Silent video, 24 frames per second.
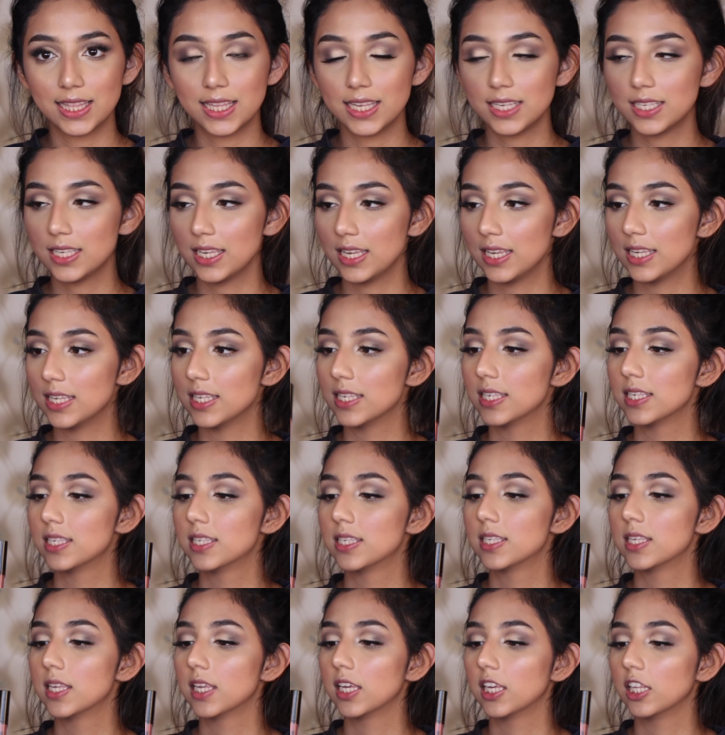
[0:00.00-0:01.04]
This is
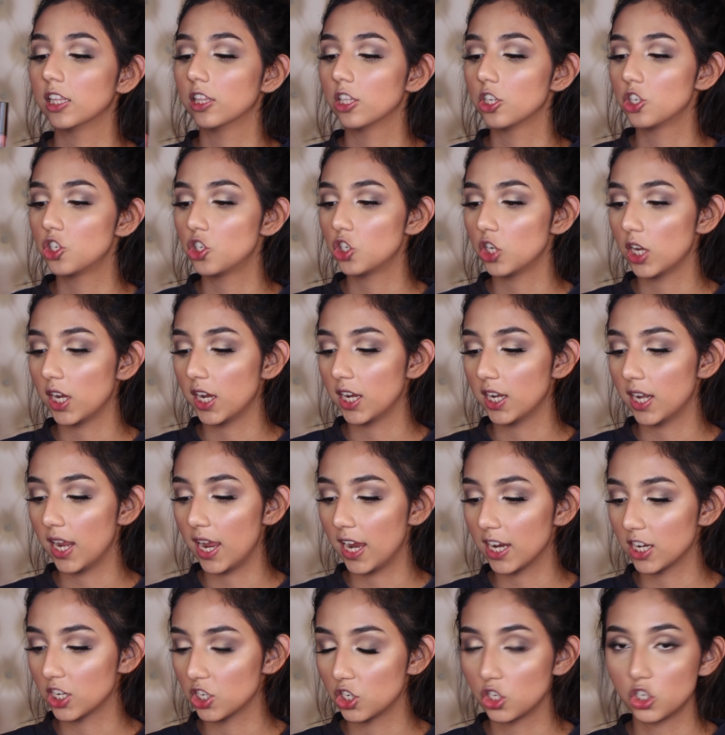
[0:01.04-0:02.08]
in the shade
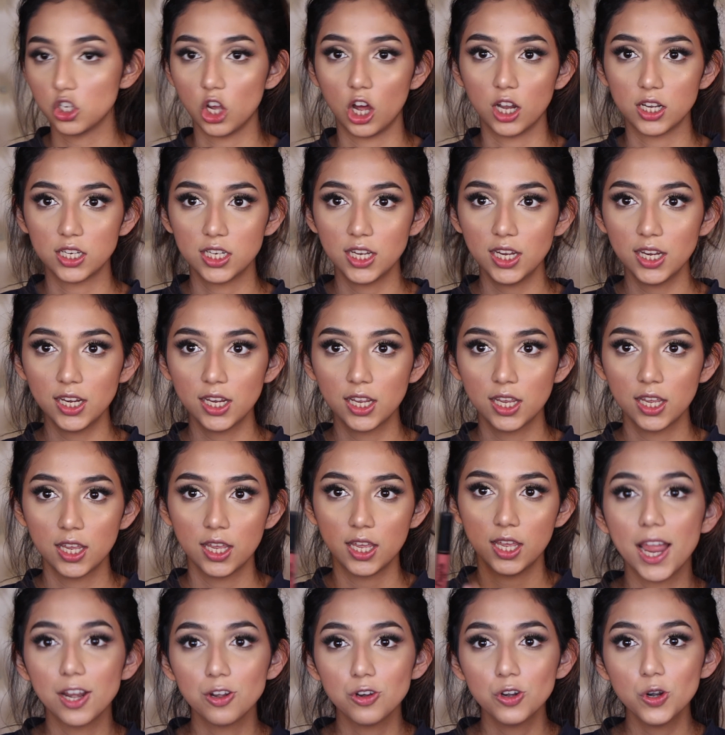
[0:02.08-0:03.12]
Exotic.
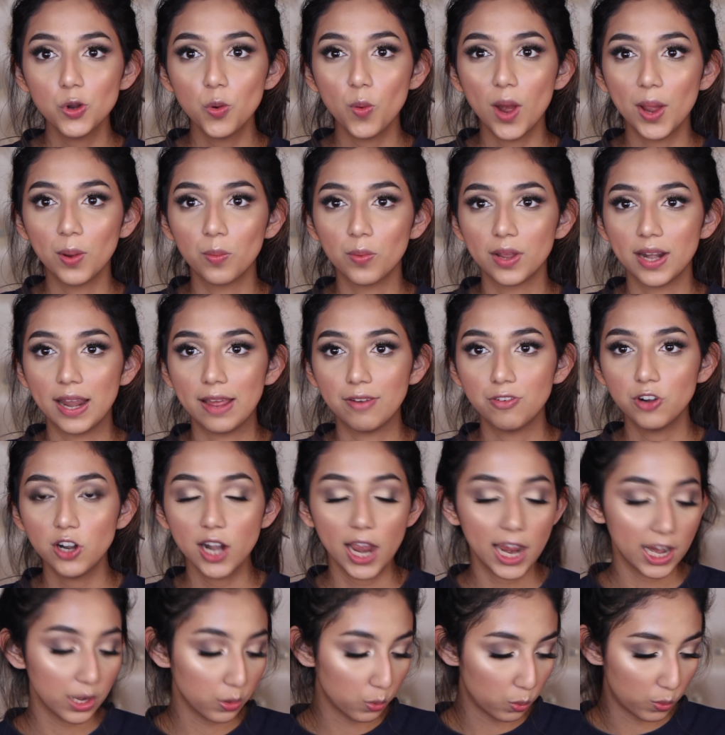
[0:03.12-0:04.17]
I don't know why,
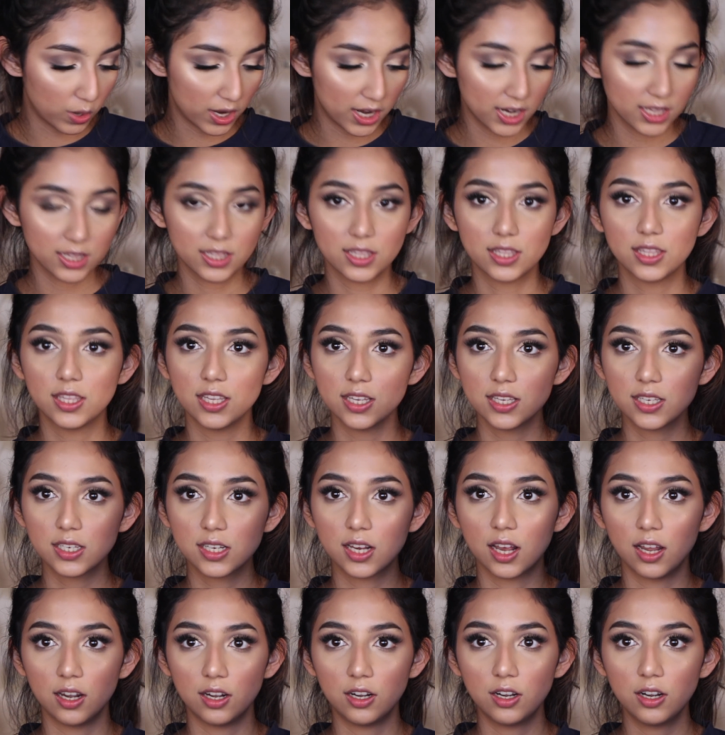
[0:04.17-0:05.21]
whenever I wear
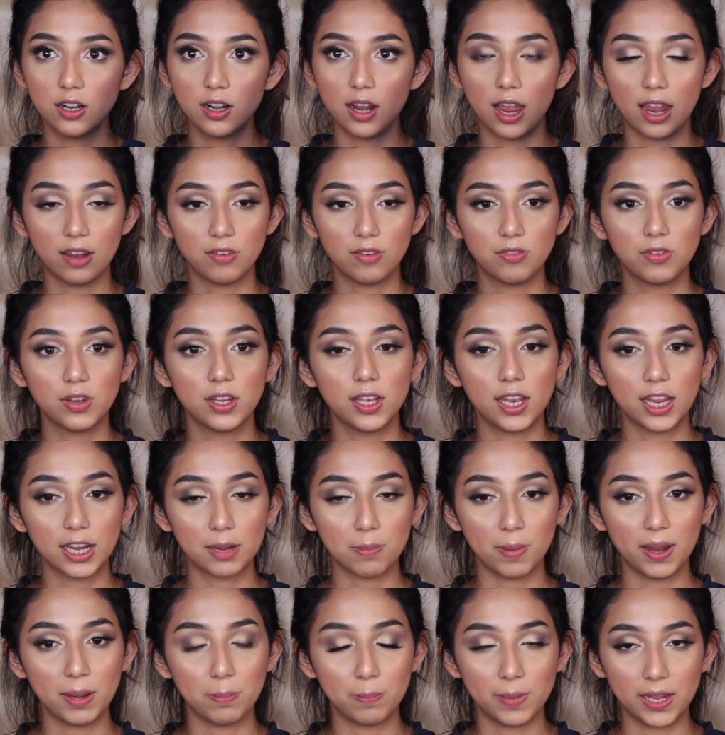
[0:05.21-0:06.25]
this color, I feel
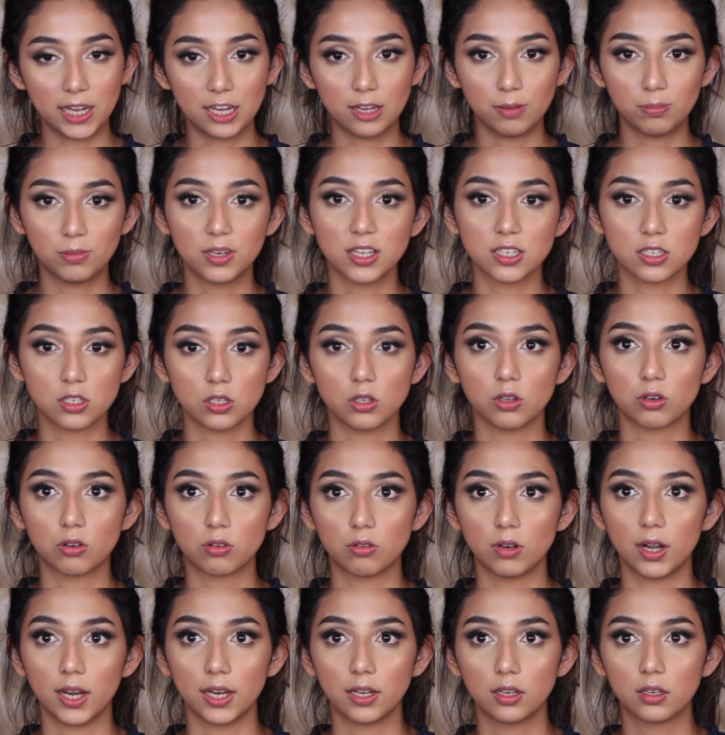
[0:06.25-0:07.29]
like my makeup doesn't
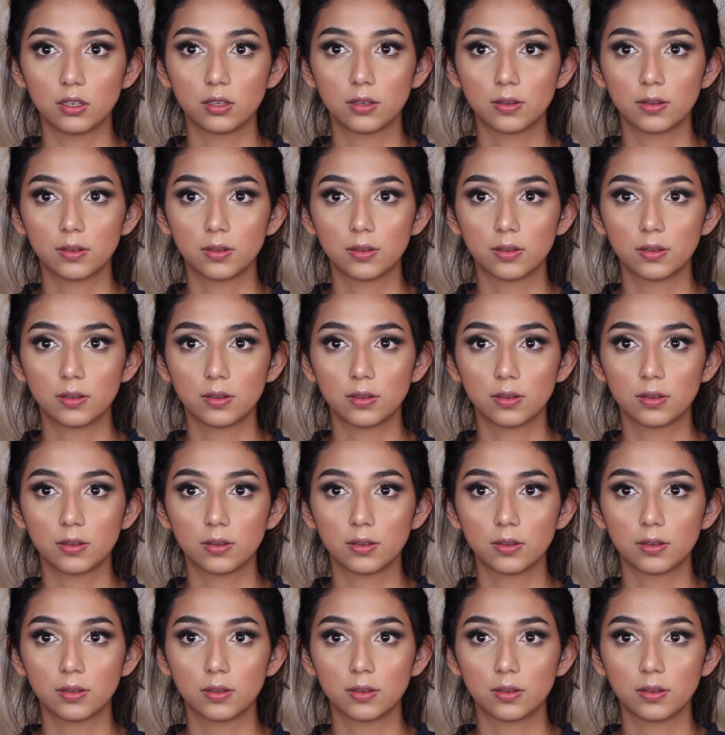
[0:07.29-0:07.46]
look right.